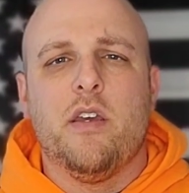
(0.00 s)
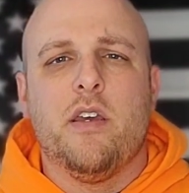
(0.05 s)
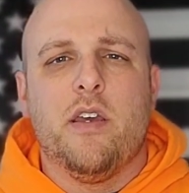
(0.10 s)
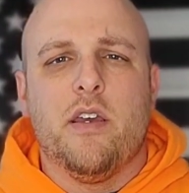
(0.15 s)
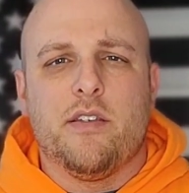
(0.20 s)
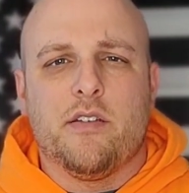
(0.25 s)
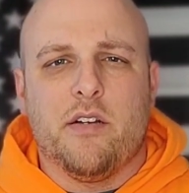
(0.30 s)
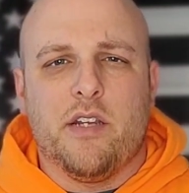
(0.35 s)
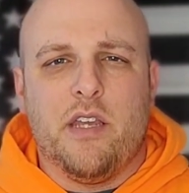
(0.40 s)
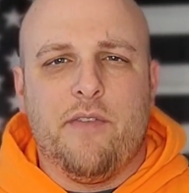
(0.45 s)

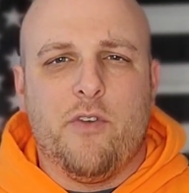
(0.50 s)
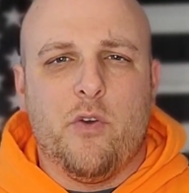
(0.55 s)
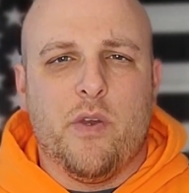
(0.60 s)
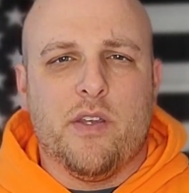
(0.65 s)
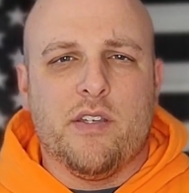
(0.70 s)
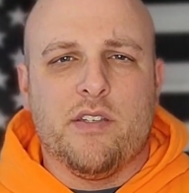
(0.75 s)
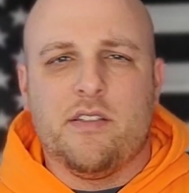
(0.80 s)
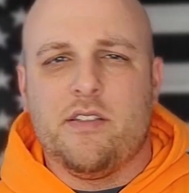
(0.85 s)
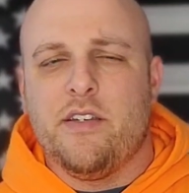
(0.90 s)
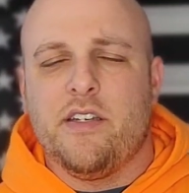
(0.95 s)
It's going to give you a
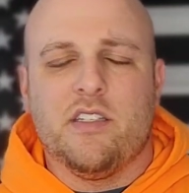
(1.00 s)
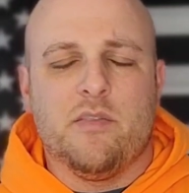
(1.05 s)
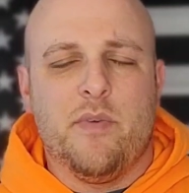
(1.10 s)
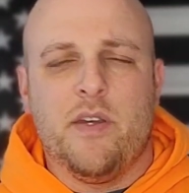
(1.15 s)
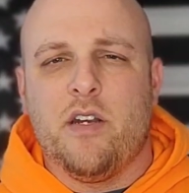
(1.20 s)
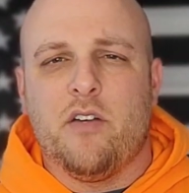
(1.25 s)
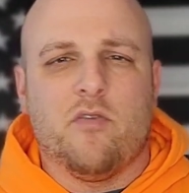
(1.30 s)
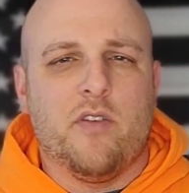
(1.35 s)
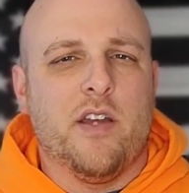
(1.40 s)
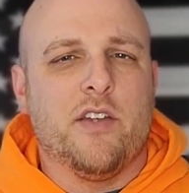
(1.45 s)

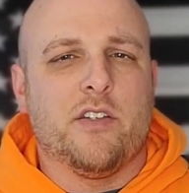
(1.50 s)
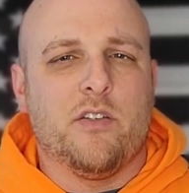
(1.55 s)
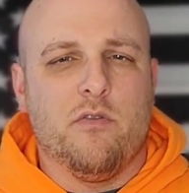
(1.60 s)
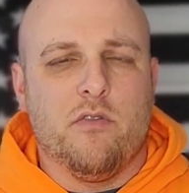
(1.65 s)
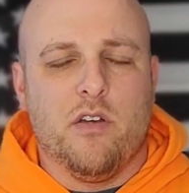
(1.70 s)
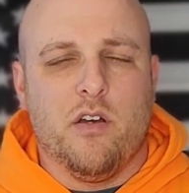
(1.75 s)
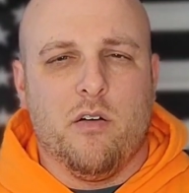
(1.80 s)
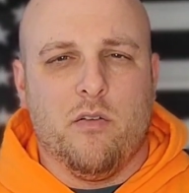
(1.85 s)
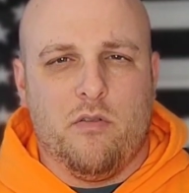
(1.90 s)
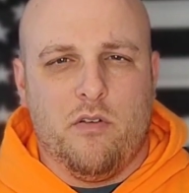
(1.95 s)
6-minute rescue
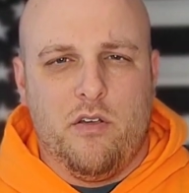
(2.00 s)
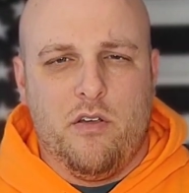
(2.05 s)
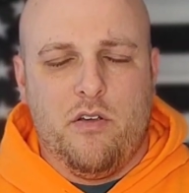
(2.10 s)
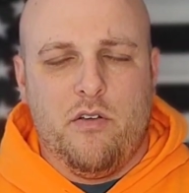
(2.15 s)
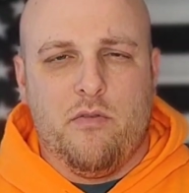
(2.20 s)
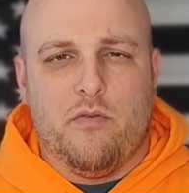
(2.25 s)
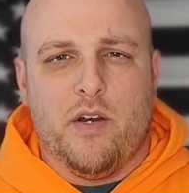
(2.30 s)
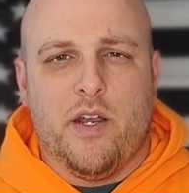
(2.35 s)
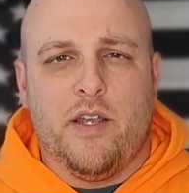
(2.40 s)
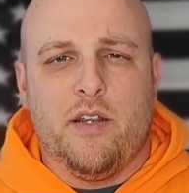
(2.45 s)
goal,
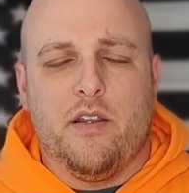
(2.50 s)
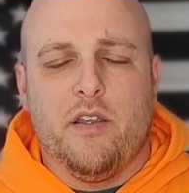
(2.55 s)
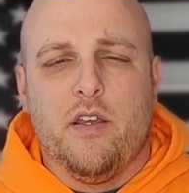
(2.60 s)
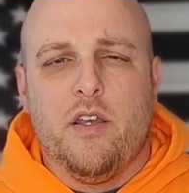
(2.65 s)
right?